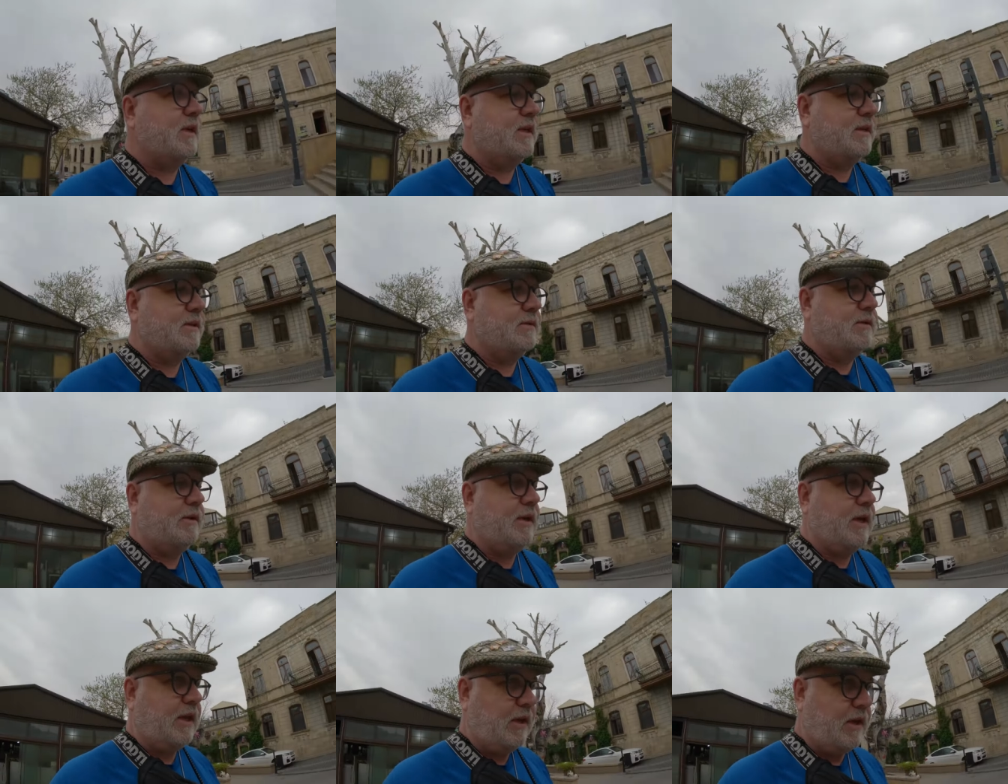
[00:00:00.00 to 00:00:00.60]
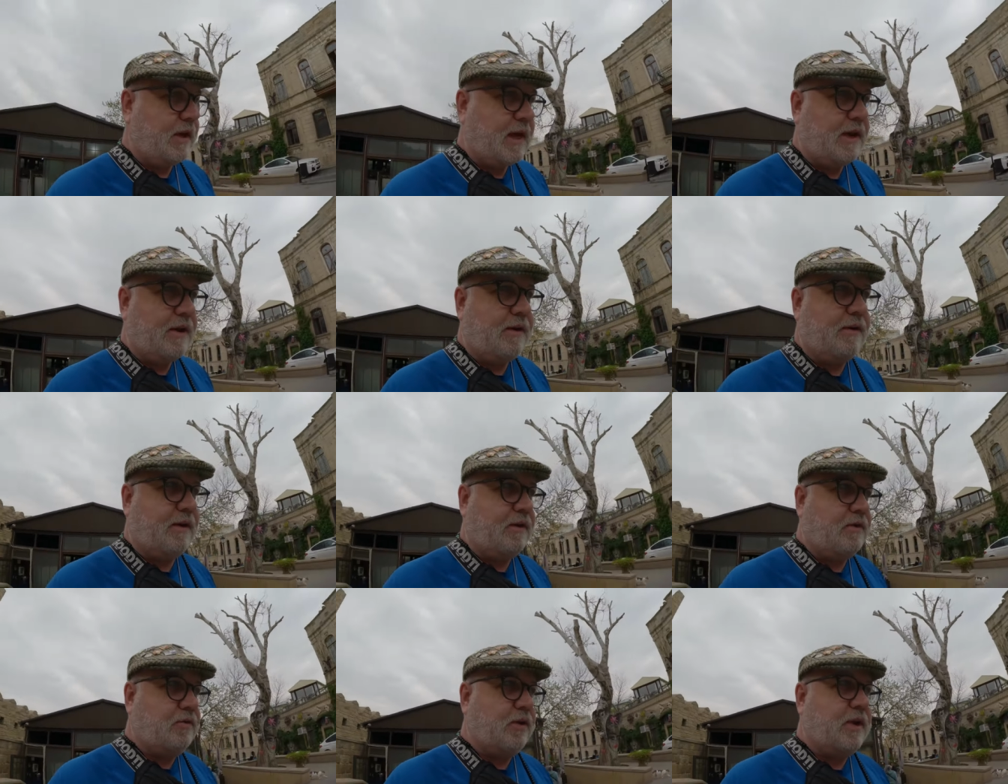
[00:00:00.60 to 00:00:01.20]
as you get
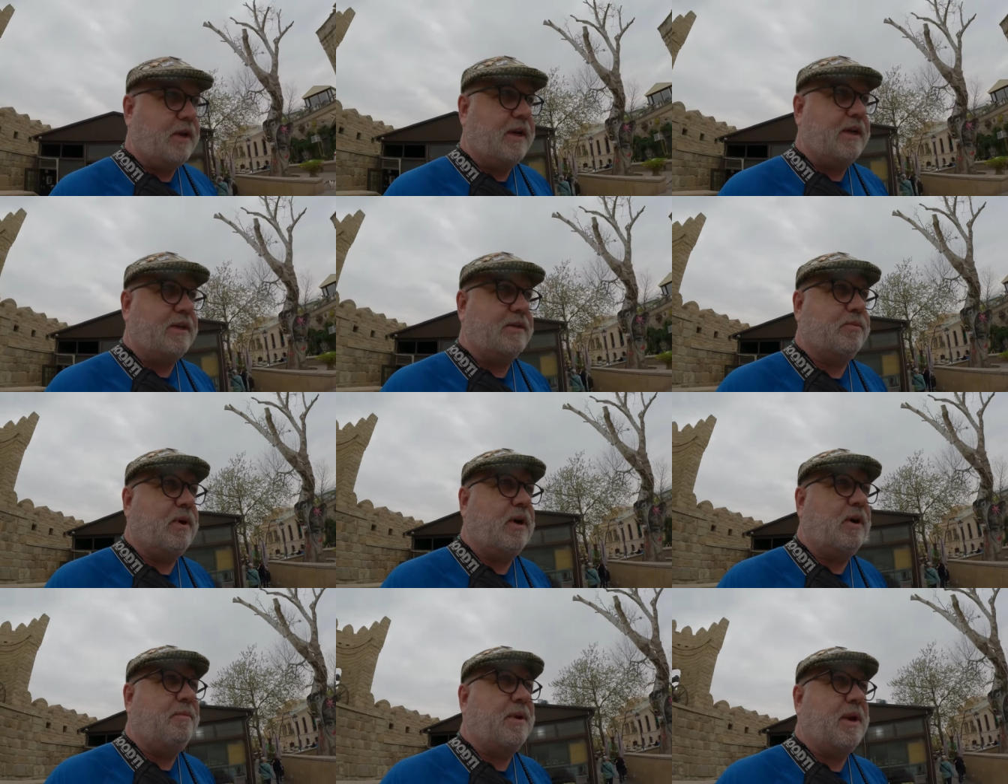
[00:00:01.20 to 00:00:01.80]
included as well,